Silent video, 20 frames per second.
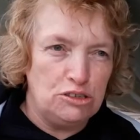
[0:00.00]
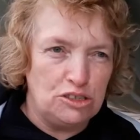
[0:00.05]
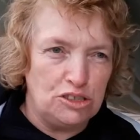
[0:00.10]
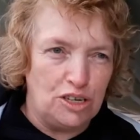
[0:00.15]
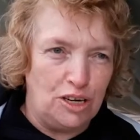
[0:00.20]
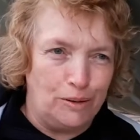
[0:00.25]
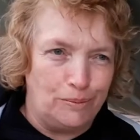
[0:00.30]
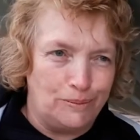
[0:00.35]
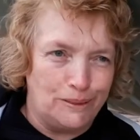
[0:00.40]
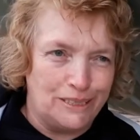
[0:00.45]

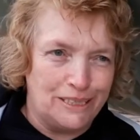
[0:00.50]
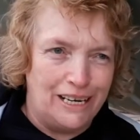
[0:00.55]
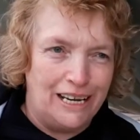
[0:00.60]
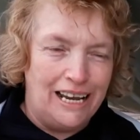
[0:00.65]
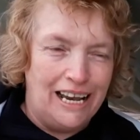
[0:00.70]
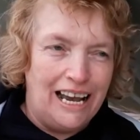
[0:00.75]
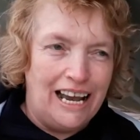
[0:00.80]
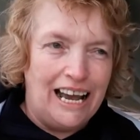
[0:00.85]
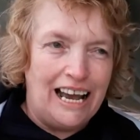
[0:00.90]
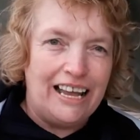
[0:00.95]
jobs
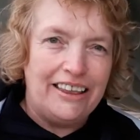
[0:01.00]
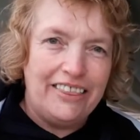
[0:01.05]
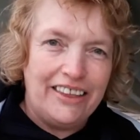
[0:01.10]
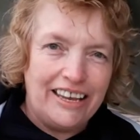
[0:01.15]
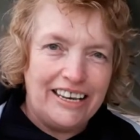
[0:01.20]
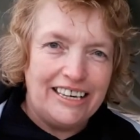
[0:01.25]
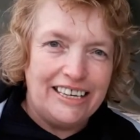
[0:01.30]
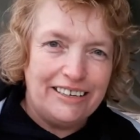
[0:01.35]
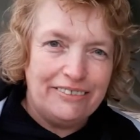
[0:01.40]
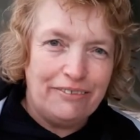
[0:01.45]
and
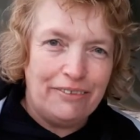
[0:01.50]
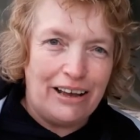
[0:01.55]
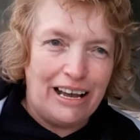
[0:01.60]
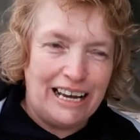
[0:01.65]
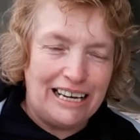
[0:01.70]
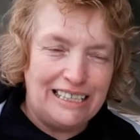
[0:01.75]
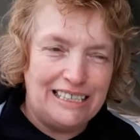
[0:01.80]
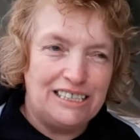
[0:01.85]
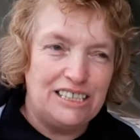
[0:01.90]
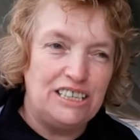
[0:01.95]
then you
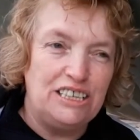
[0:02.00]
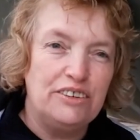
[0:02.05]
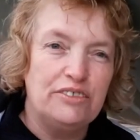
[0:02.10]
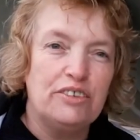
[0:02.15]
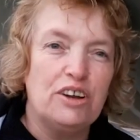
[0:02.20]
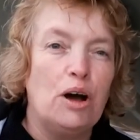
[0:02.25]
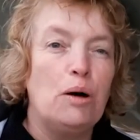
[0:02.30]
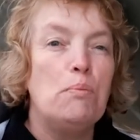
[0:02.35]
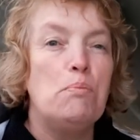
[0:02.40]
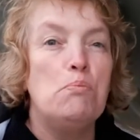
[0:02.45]
find you've
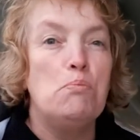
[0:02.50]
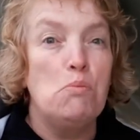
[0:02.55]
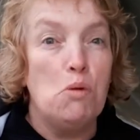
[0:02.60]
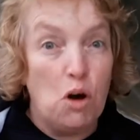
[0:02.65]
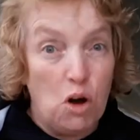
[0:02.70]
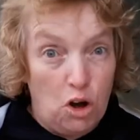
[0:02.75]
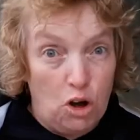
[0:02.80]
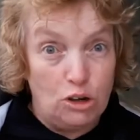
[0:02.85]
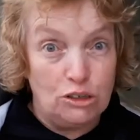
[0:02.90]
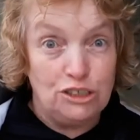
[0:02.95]
got
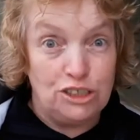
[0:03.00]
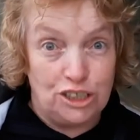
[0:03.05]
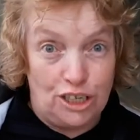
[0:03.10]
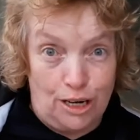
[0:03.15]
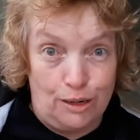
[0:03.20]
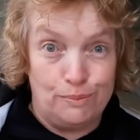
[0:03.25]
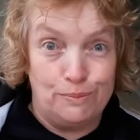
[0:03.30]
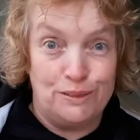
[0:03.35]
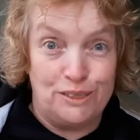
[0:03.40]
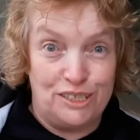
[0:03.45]
more
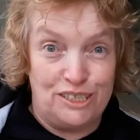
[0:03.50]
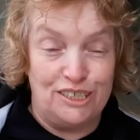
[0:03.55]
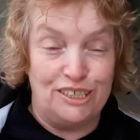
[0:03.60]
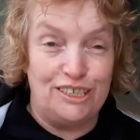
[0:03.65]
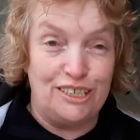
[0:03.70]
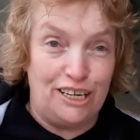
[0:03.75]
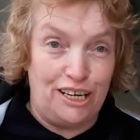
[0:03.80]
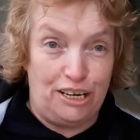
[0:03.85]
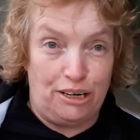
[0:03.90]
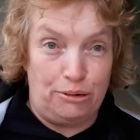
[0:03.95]
jobs to
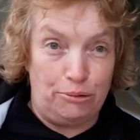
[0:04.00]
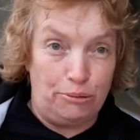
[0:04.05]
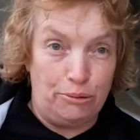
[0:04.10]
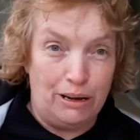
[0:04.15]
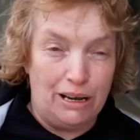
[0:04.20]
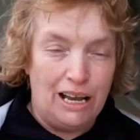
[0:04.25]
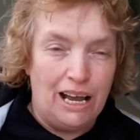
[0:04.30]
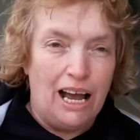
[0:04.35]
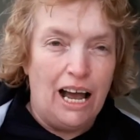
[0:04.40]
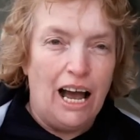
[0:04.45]
do.
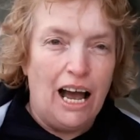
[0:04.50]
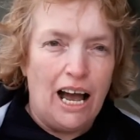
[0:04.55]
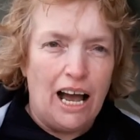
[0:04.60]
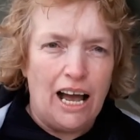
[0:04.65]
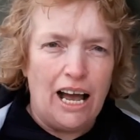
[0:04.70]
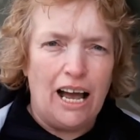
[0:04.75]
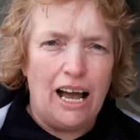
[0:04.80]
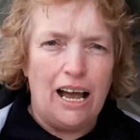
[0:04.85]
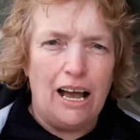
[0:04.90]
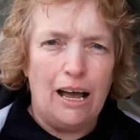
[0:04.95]

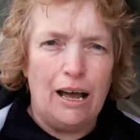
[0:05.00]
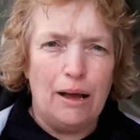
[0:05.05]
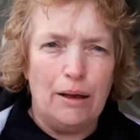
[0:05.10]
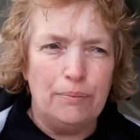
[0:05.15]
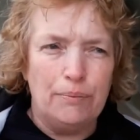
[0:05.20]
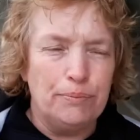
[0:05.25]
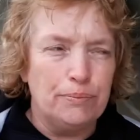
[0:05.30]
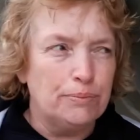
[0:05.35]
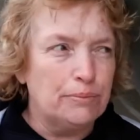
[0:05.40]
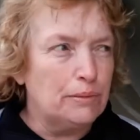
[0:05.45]

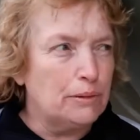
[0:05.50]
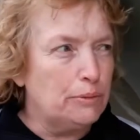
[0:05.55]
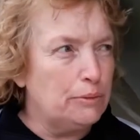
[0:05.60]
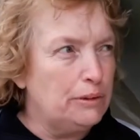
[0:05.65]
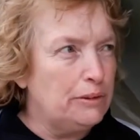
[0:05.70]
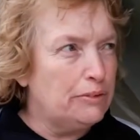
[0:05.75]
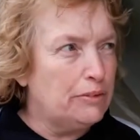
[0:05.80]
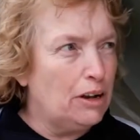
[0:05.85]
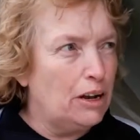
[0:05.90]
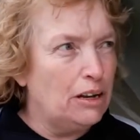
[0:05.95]
Um,
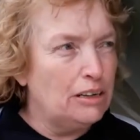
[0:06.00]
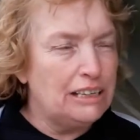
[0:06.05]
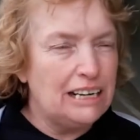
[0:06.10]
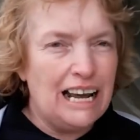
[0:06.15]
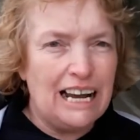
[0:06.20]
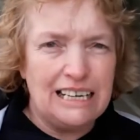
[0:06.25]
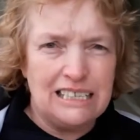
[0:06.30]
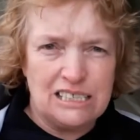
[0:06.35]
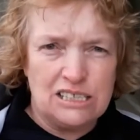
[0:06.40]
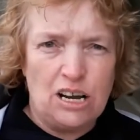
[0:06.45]
we've got
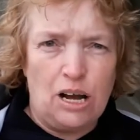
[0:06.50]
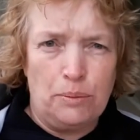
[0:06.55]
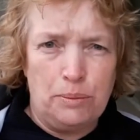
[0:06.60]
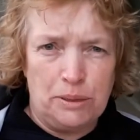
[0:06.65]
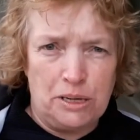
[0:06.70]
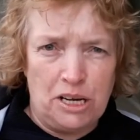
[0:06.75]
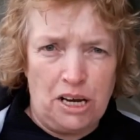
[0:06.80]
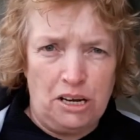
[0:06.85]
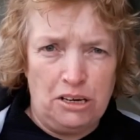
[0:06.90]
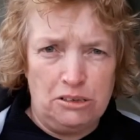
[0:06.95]
nice copper
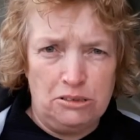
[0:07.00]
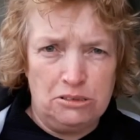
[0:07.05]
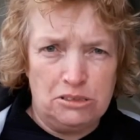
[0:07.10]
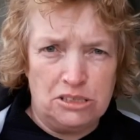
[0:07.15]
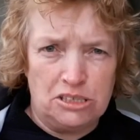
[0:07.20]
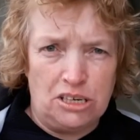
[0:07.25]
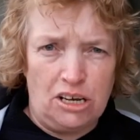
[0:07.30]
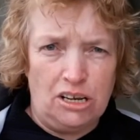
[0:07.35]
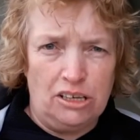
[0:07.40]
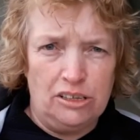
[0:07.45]

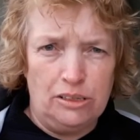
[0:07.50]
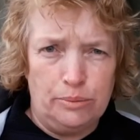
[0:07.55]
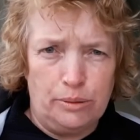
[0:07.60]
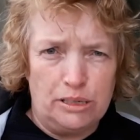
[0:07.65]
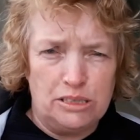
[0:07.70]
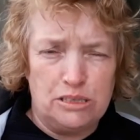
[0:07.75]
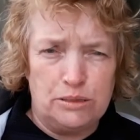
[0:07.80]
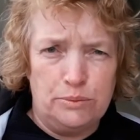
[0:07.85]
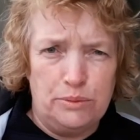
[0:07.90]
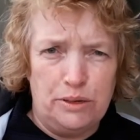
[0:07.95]
coat on the
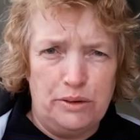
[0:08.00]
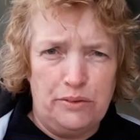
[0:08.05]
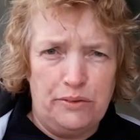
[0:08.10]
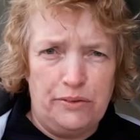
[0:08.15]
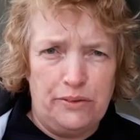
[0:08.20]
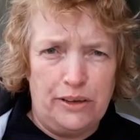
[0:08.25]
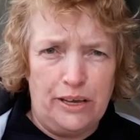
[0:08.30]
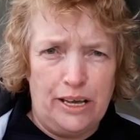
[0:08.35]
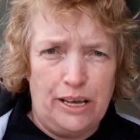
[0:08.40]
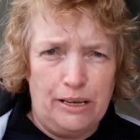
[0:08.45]
bottom
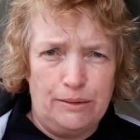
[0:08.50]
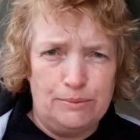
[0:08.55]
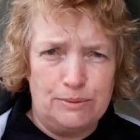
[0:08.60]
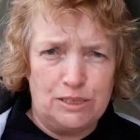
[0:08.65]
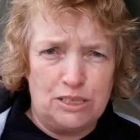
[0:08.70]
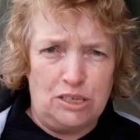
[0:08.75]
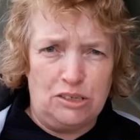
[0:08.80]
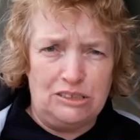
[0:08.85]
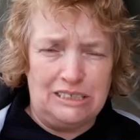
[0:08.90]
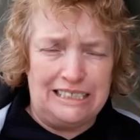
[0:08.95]
of um,
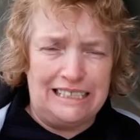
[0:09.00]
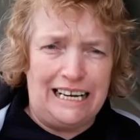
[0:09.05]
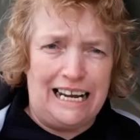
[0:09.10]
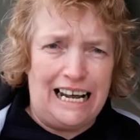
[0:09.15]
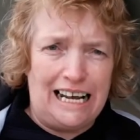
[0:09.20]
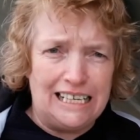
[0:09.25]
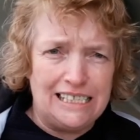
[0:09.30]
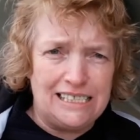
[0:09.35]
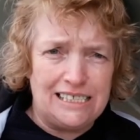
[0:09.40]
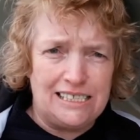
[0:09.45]
Salty
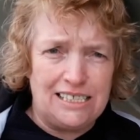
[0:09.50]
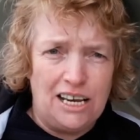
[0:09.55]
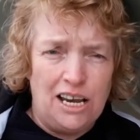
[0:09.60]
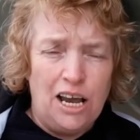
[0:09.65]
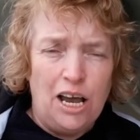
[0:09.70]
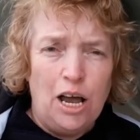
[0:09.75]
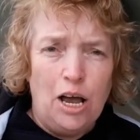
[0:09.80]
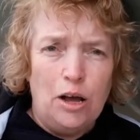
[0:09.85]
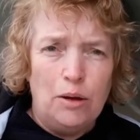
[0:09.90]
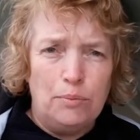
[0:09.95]
Lass,
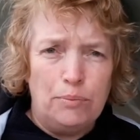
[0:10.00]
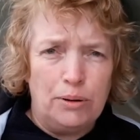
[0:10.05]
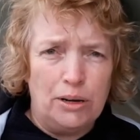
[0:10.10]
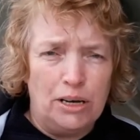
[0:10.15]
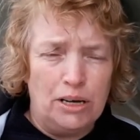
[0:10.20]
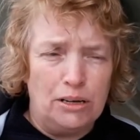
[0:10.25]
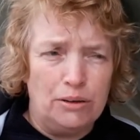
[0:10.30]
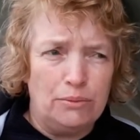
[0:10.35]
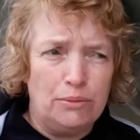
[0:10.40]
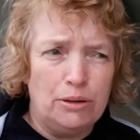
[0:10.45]

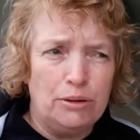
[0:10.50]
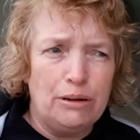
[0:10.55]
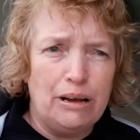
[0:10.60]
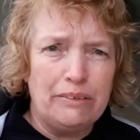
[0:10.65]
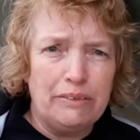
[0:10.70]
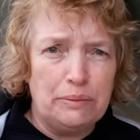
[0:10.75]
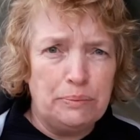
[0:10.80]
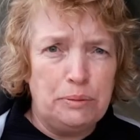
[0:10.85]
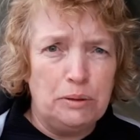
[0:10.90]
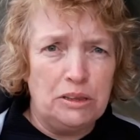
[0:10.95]
but
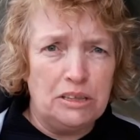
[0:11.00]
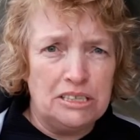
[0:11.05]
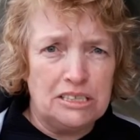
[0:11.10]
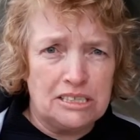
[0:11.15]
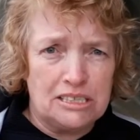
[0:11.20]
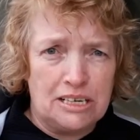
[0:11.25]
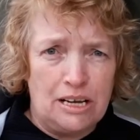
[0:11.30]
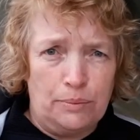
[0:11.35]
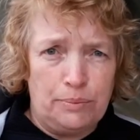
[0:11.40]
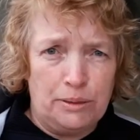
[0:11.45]
whoever put this
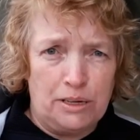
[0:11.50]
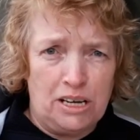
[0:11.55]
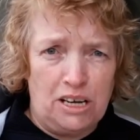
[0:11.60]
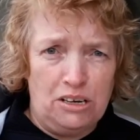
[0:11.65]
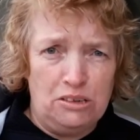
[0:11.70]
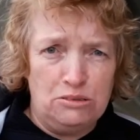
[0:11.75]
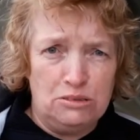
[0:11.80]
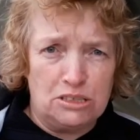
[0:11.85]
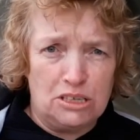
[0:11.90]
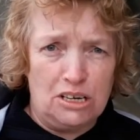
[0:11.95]
copper
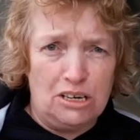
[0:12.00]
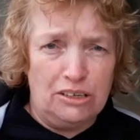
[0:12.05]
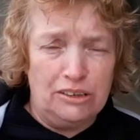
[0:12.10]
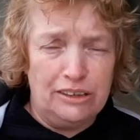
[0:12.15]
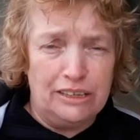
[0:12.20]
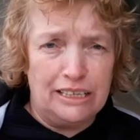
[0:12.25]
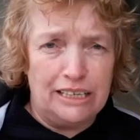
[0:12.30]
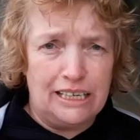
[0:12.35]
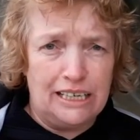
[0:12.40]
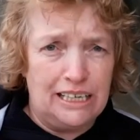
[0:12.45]
coat
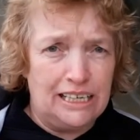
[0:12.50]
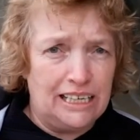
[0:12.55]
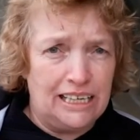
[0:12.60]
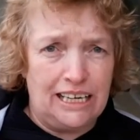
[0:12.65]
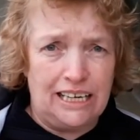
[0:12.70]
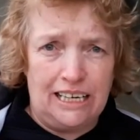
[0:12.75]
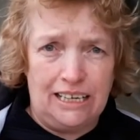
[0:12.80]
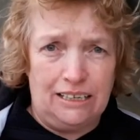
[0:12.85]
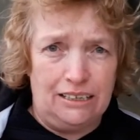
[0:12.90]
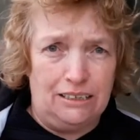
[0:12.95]
on the
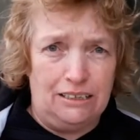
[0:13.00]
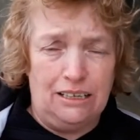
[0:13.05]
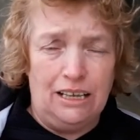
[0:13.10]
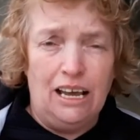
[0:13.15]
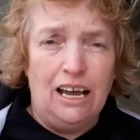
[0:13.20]
keel